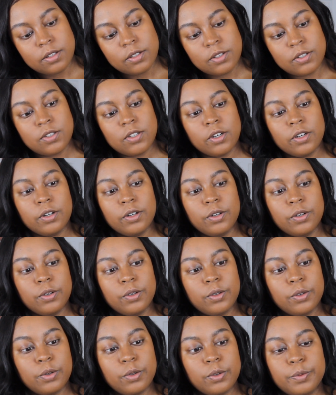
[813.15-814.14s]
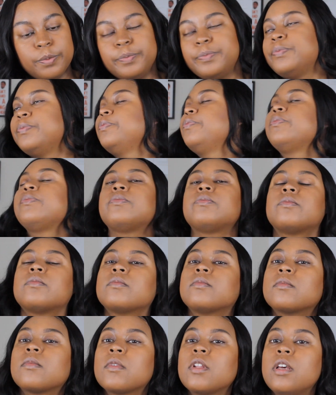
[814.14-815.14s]
So
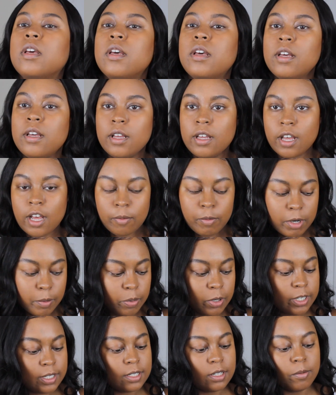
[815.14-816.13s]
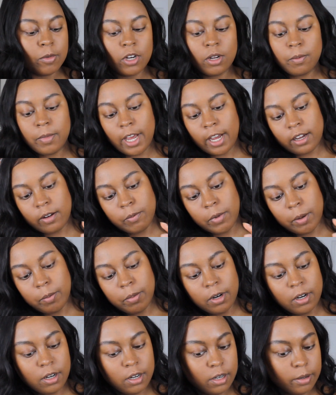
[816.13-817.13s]
I'm gonna put some on the back of my
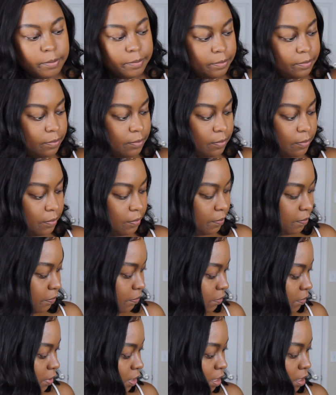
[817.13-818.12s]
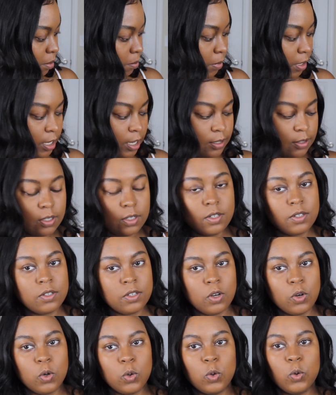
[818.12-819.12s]
palm because it's
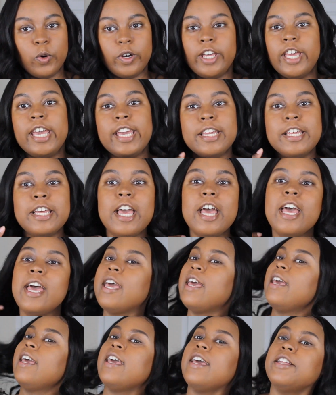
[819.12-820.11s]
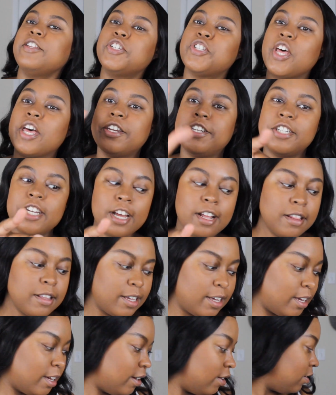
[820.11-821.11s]
so it's
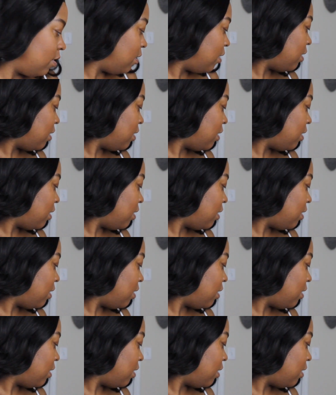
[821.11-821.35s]
jelly.